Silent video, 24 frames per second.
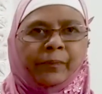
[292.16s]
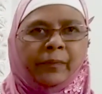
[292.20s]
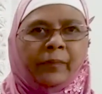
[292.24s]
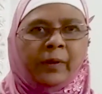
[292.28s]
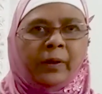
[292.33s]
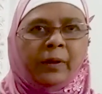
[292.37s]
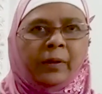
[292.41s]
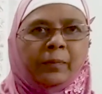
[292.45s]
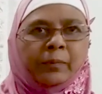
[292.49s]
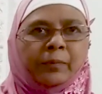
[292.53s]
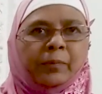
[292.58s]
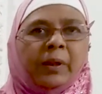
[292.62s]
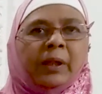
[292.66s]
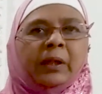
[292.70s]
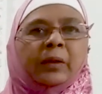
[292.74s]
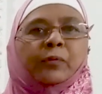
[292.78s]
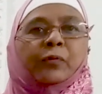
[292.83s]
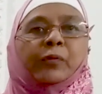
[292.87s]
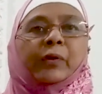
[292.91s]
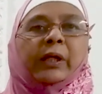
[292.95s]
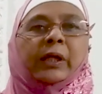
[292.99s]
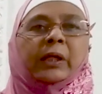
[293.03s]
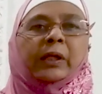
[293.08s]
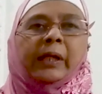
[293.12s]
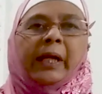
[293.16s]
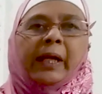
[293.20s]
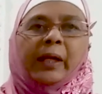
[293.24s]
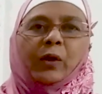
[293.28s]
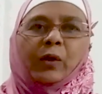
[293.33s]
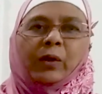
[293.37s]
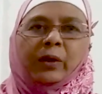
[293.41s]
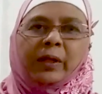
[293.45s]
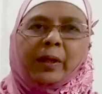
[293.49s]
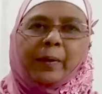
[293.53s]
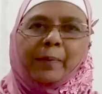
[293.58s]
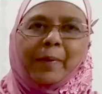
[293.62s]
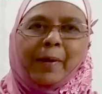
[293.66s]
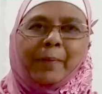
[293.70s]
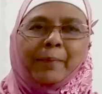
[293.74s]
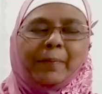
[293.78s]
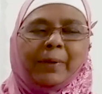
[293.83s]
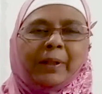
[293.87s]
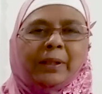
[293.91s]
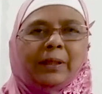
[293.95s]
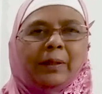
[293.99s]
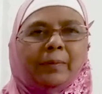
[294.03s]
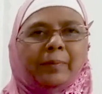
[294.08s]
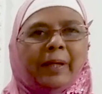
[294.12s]
But we cannot remember the
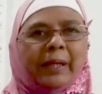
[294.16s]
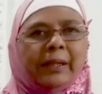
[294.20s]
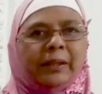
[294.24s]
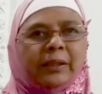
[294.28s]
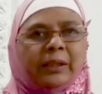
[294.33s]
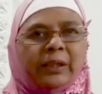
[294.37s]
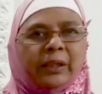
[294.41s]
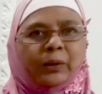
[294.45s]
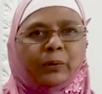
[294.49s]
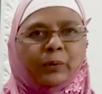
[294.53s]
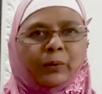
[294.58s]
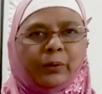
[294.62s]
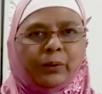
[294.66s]
binary code.